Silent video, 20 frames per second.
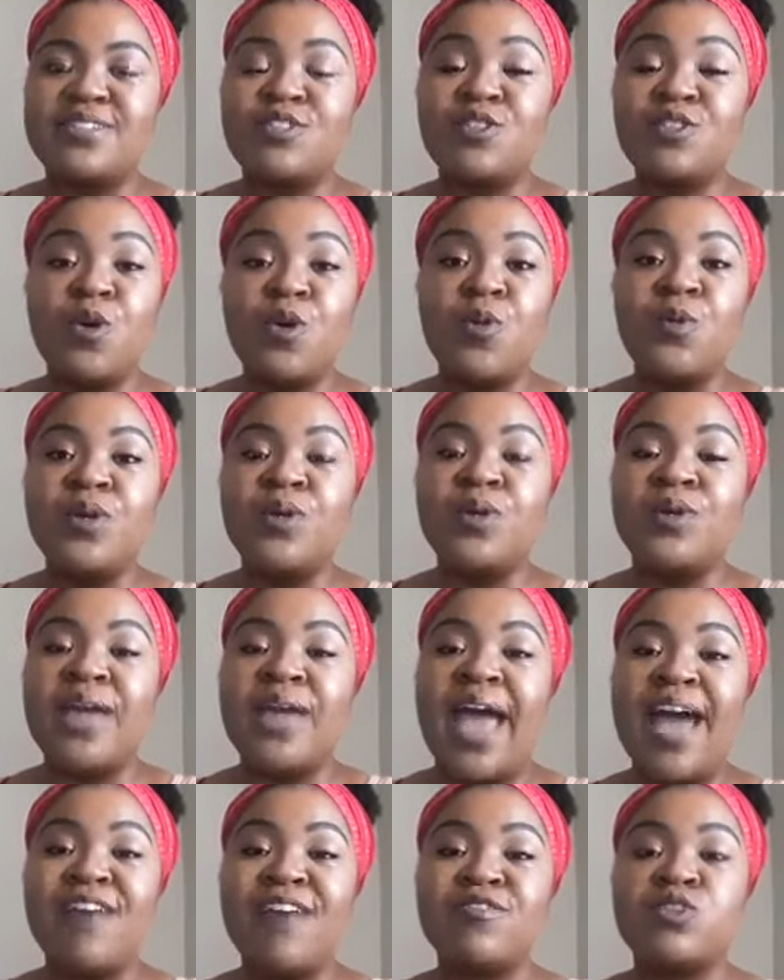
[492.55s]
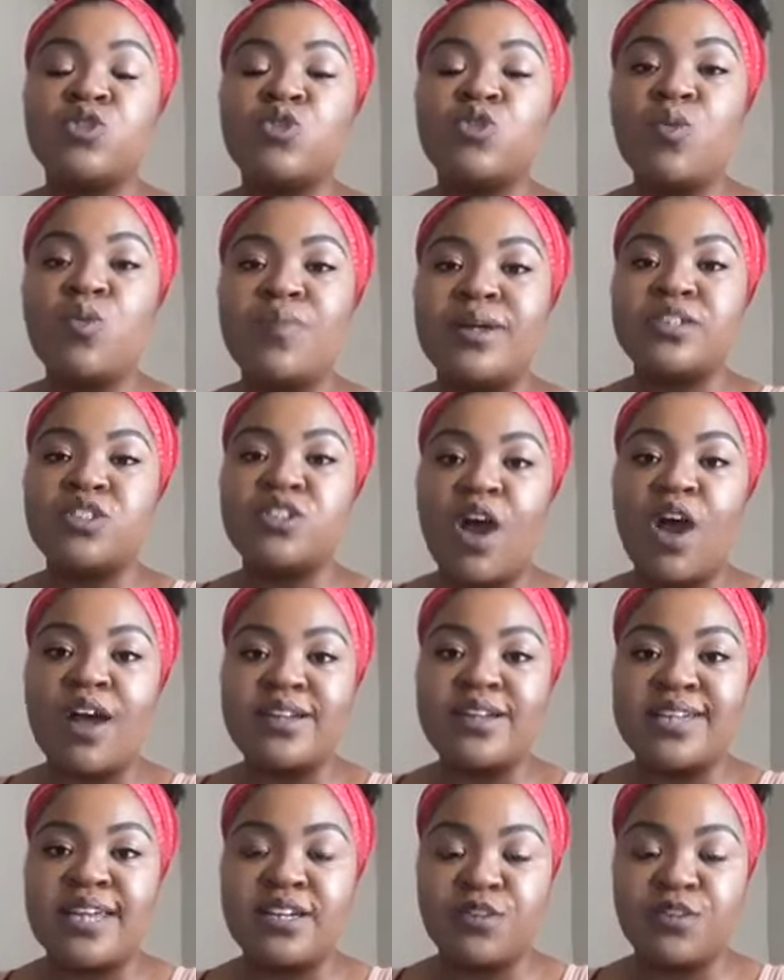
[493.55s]
You know, we, we have so much
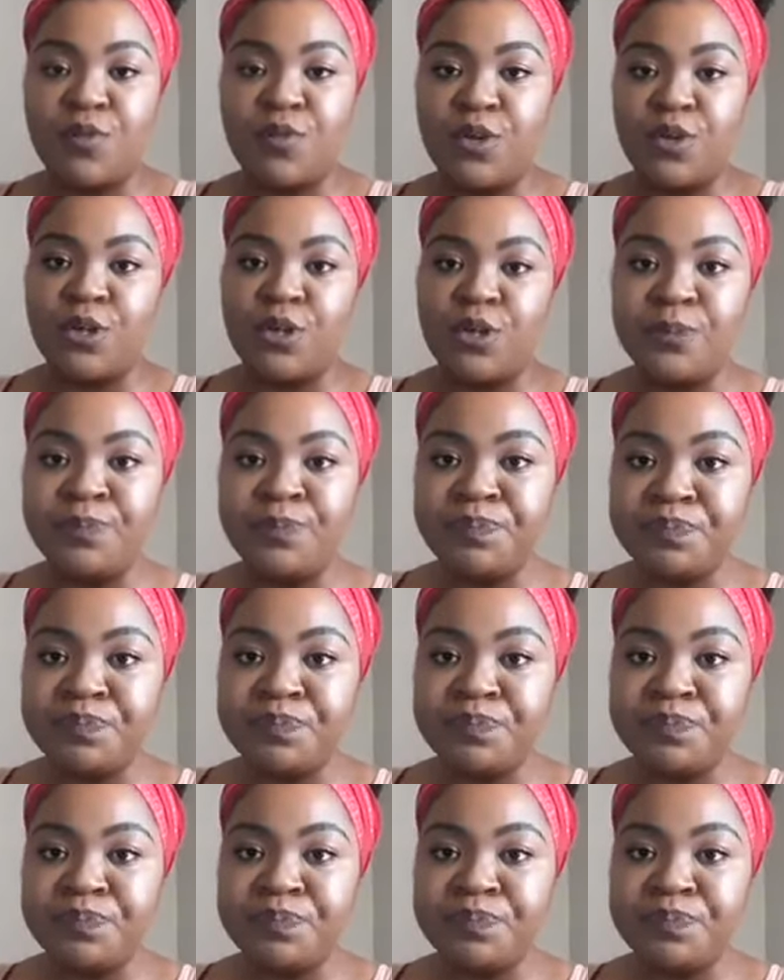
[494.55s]
content for you.